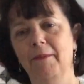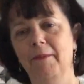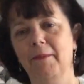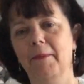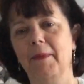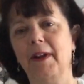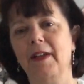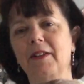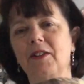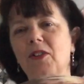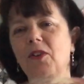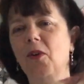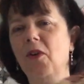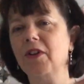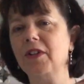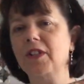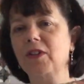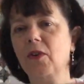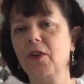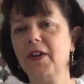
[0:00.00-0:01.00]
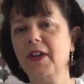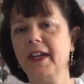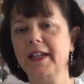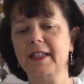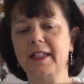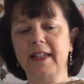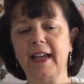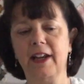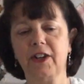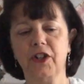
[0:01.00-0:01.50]
but it's got nice
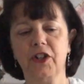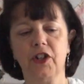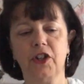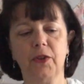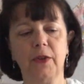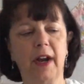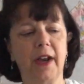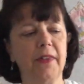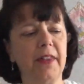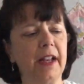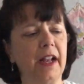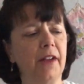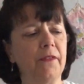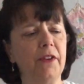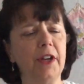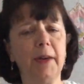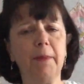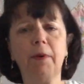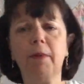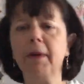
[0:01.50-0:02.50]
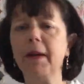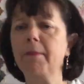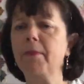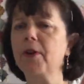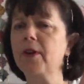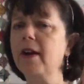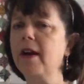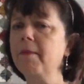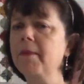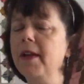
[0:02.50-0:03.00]
texture to it. I think I've only probably
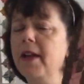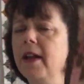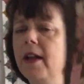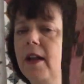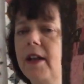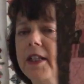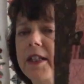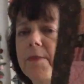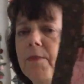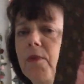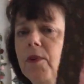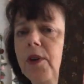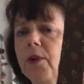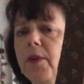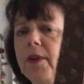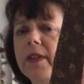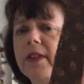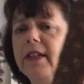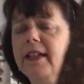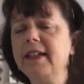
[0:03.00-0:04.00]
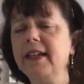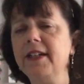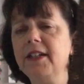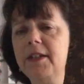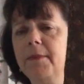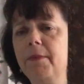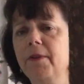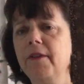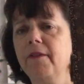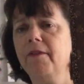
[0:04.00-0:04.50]
put smaller quilts, I tend
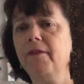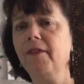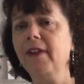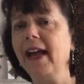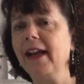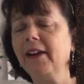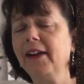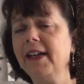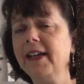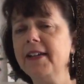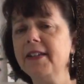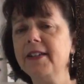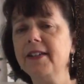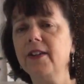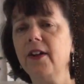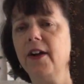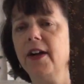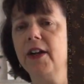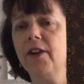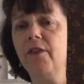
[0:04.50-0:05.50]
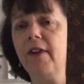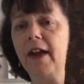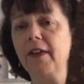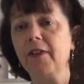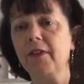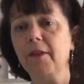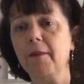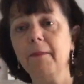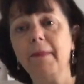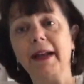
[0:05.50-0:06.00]
to put flannel inside rather
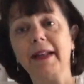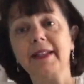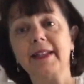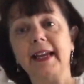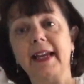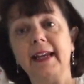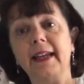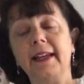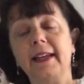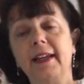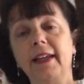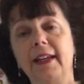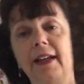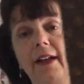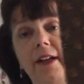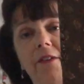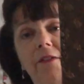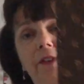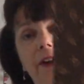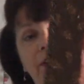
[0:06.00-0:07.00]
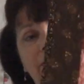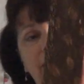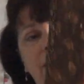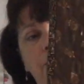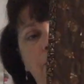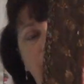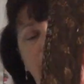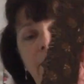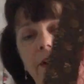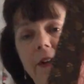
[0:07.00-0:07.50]
than batting. I find that
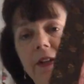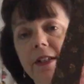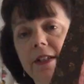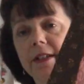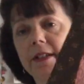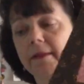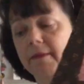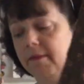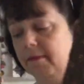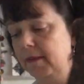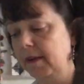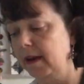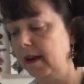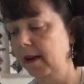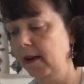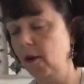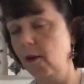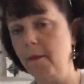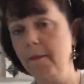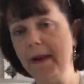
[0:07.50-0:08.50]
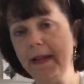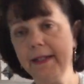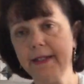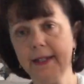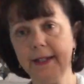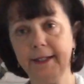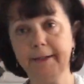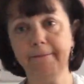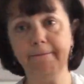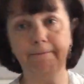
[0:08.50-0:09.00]
works a lot better.